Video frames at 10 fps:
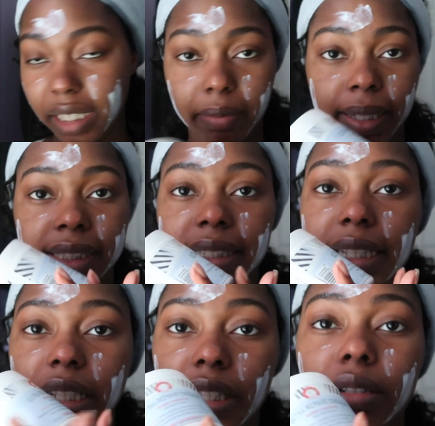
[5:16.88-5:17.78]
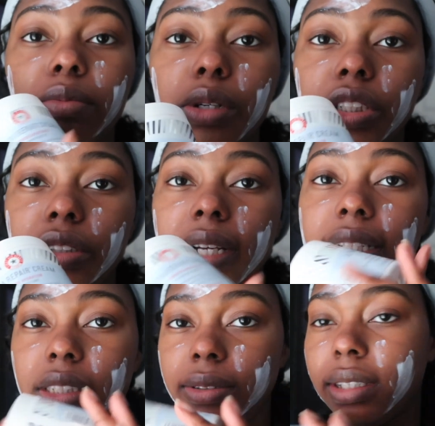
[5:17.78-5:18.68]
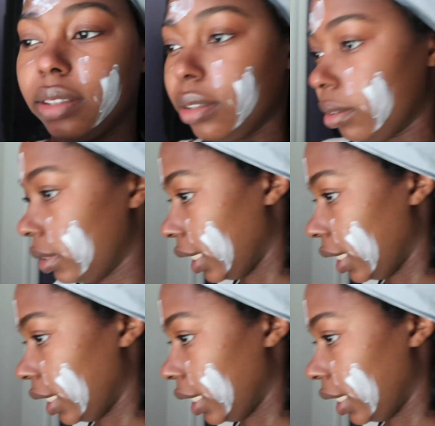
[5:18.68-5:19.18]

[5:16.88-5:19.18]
will keep my skin moisturized throughout the whole